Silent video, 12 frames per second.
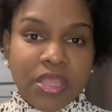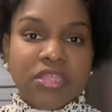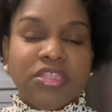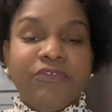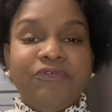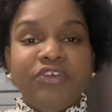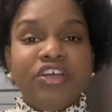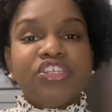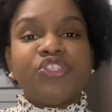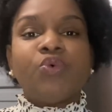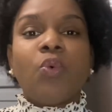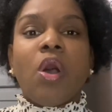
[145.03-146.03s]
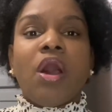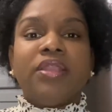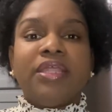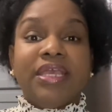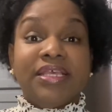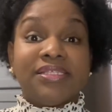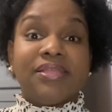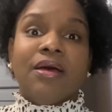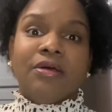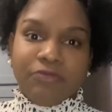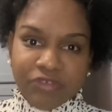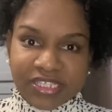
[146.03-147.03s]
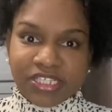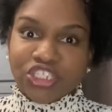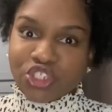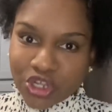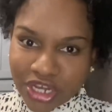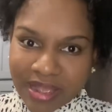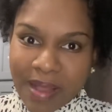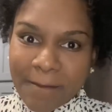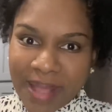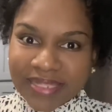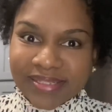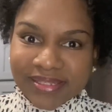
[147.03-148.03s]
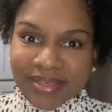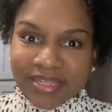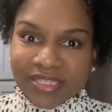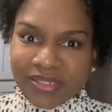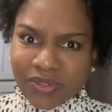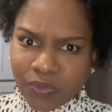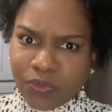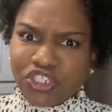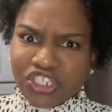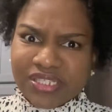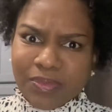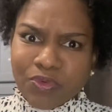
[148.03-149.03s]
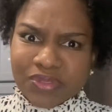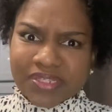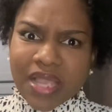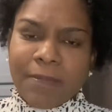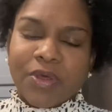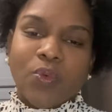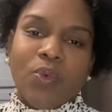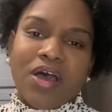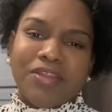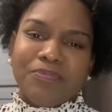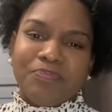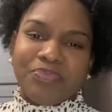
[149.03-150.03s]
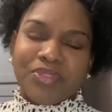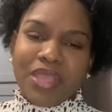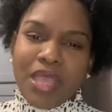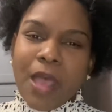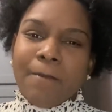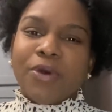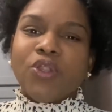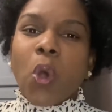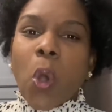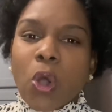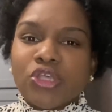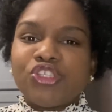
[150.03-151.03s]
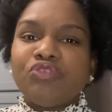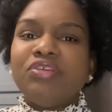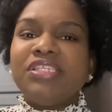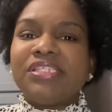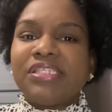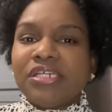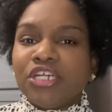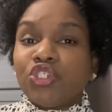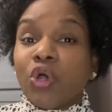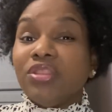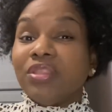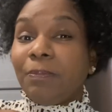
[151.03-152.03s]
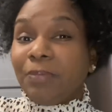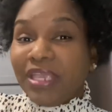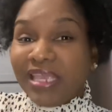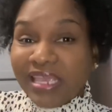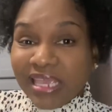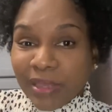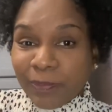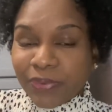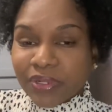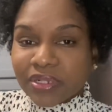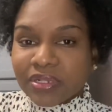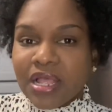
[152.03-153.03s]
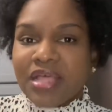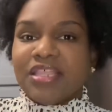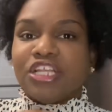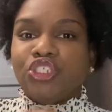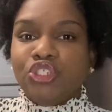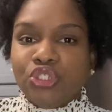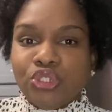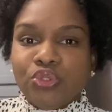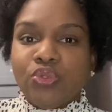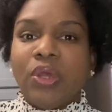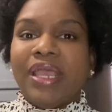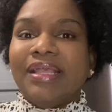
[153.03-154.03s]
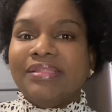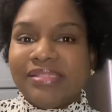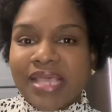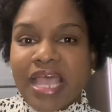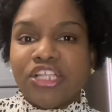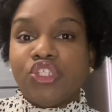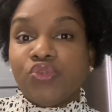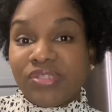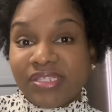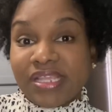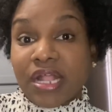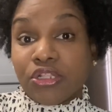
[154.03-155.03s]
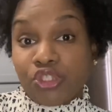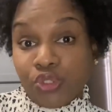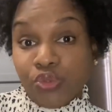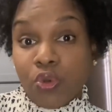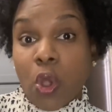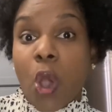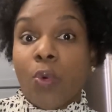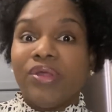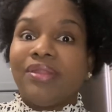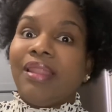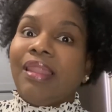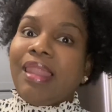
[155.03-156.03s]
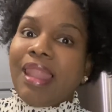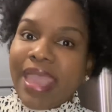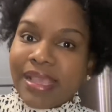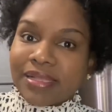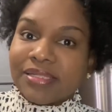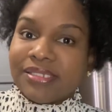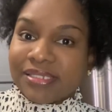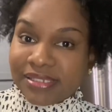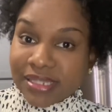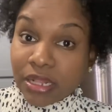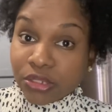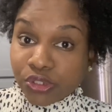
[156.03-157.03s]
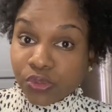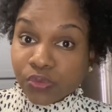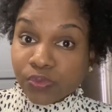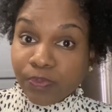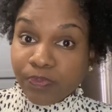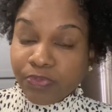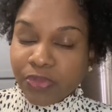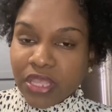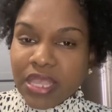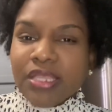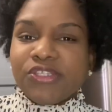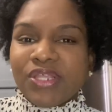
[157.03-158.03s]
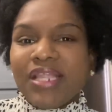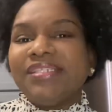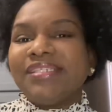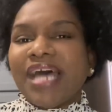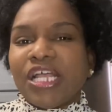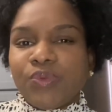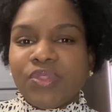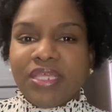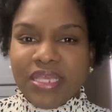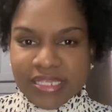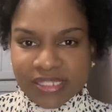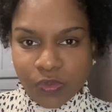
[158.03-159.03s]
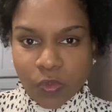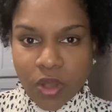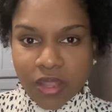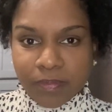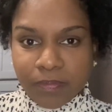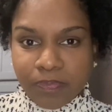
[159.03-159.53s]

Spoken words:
The first one is research on your competitors, which is the most common one, but also research on the people that you intend to sell to or would like to sell to. So let's start with the easy one.